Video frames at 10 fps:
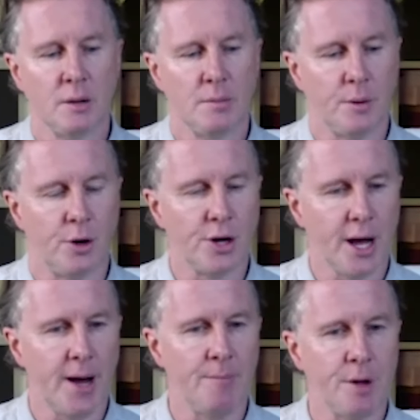But,
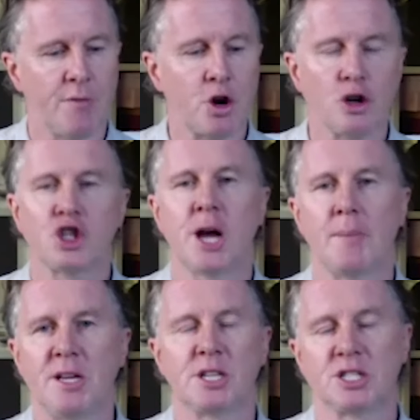of course,
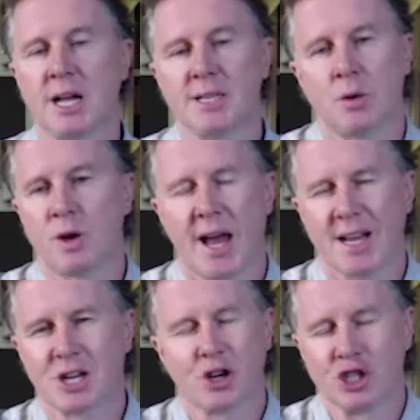Xabi's the standout
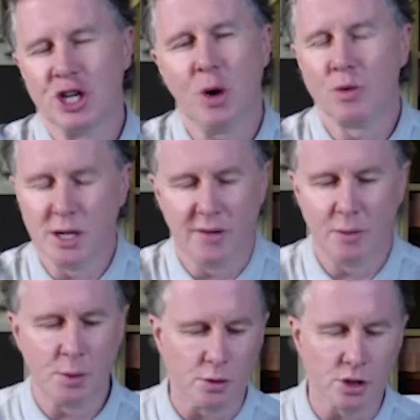character because he knows
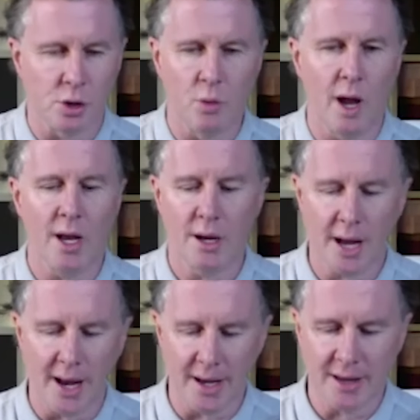Liverpool so well.
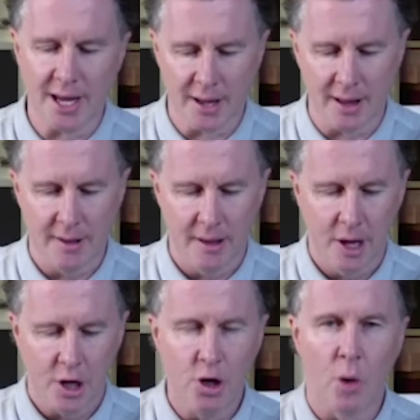And I think
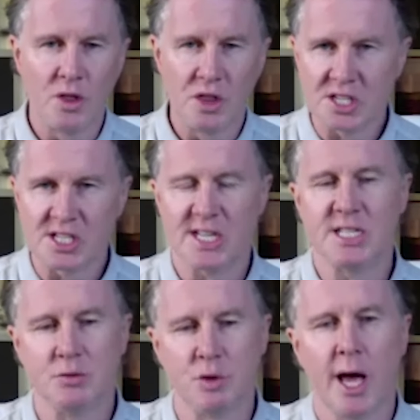knowing the
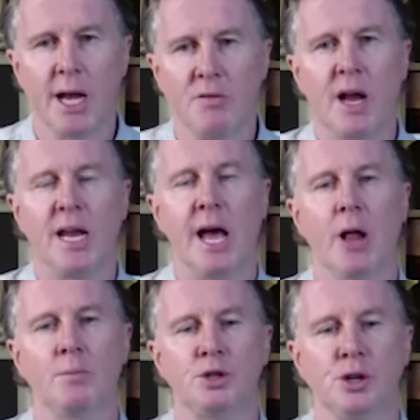city really, really
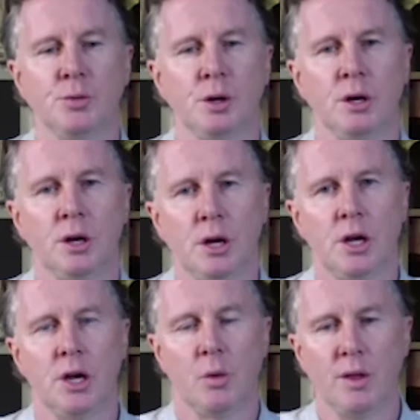helps you,
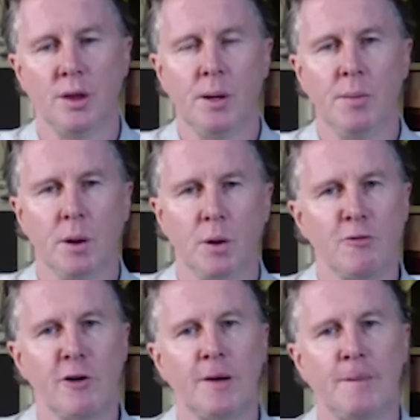you know, win the people
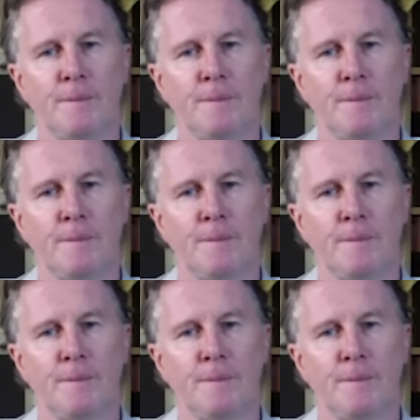over.